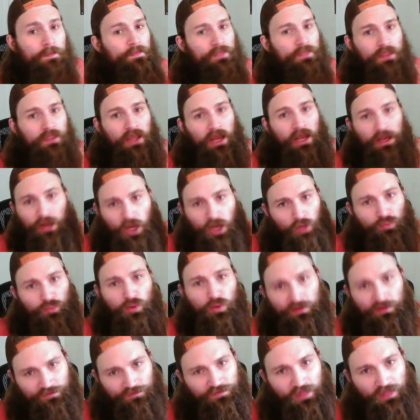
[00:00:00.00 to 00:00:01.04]
I
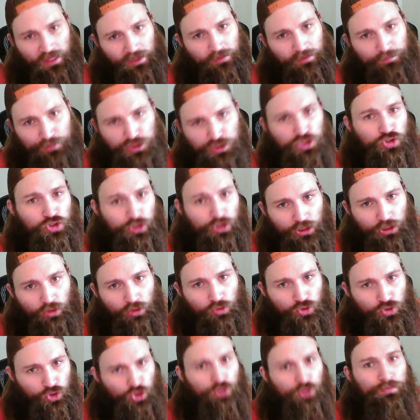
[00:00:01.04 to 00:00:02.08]
really think
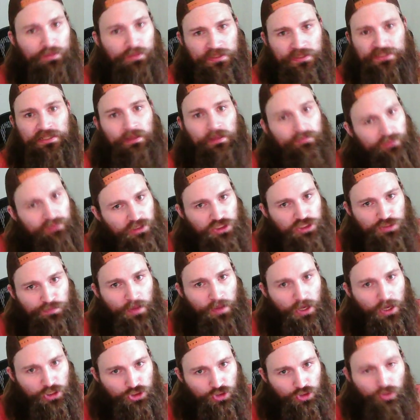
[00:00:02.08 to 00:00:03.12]
Petrino could be something
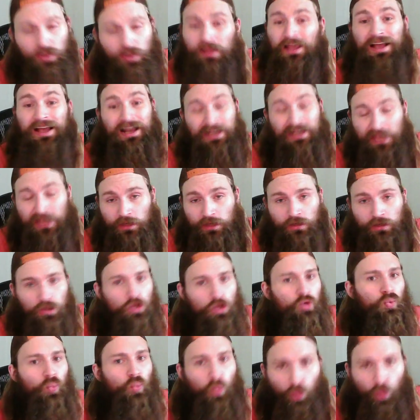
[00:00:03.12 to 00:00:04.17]
special. Again,
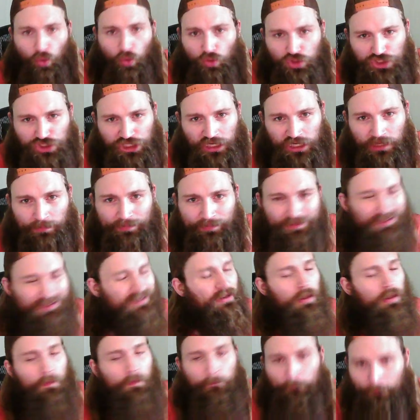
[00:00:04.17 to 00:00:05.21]
world
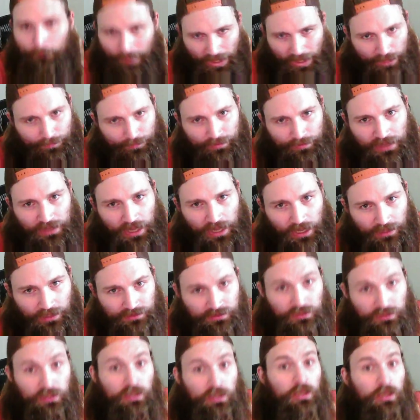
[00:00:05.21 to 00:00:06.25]
champion, maybe
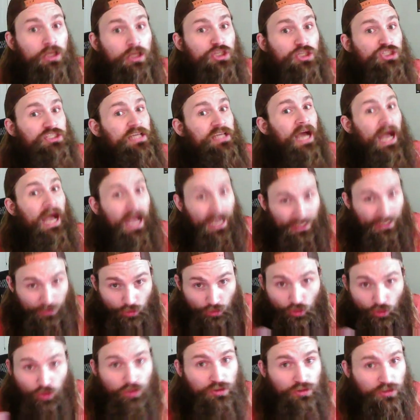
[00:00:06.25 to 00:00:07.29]
not.
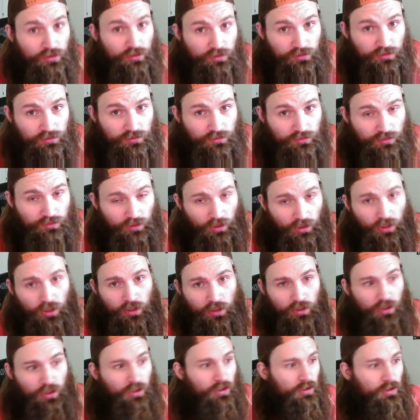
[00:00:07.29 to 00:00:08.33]
Title
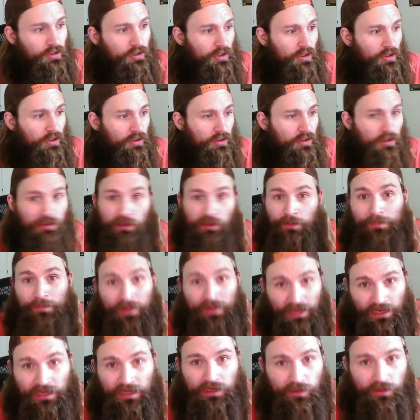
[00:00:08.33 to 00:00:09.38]

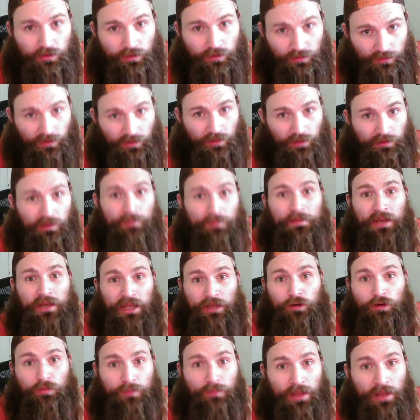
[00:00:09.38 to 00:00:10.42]

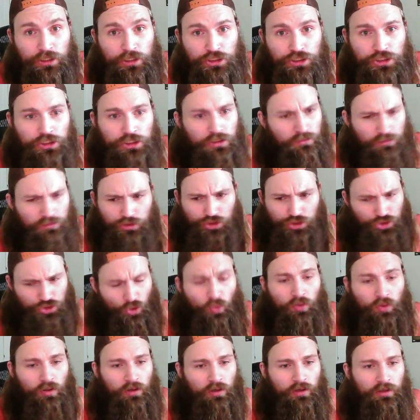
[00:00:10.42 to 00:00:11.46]
eliminator match,
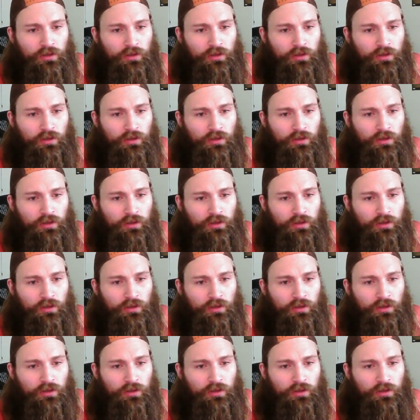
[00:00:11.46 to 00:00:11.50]
sure.